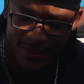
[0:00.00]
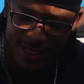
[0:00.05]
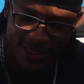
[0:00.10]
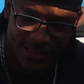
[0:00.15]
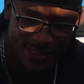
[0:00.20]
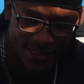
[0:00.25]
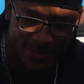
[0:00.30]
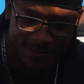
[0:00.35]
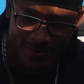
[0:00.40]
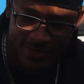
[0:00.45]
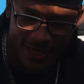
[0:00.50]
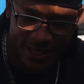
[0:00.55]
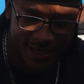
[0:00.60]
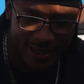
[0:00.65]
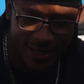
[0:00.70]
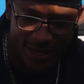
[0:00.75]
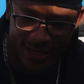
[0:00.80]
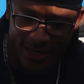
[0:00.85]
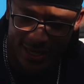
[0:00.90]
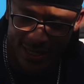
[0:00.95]
that's something
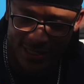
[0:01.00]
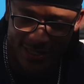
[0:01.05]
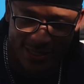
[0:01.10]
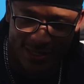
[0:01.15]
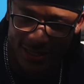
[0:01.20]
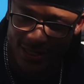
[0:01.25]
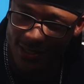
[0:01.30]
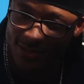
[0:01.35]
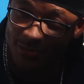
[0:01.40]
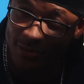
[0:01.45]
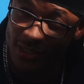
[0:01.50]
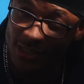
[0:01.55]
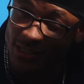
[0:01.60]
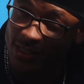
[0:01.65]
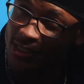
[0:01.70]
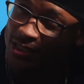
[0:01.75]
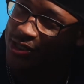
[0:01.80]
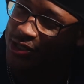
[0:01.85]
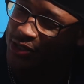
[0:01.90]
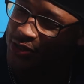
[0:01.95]
that like it's
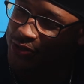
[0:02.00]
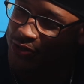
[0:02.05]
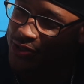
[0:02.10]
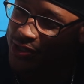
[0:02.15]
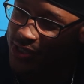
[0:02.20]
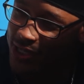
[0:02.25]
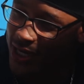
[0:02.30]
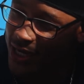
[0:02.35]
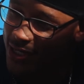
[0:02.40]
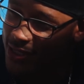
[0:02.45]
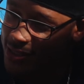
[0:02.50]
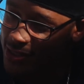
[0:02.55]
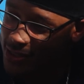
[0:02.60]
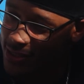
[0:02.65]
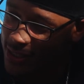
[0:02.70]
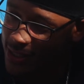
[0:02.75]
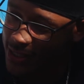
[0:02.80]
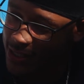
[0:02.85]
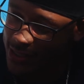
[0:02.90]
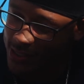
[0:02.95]
been such a huge
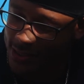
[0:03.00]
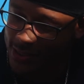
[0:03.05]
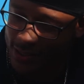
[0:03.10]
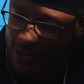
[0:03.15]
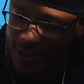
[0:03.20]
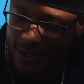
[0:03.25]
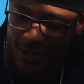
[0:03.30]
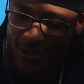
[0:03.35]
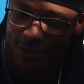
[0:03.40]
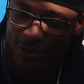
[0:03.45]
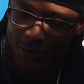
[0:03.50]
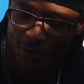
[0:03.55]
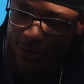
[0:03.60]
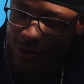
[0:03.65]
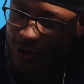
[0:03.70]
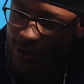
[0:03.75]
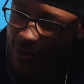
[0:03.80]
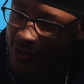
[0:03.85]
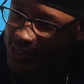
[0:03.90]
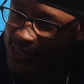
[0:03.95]
challenge, because
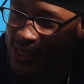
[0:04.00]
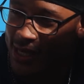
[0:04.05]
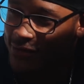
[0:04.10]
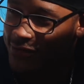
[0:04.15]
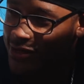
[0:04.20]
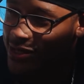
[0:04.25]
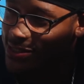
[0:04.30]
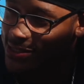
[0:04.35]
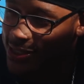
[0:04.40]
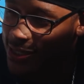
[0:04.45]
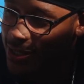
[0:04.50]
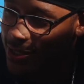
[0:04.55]
you don't always have that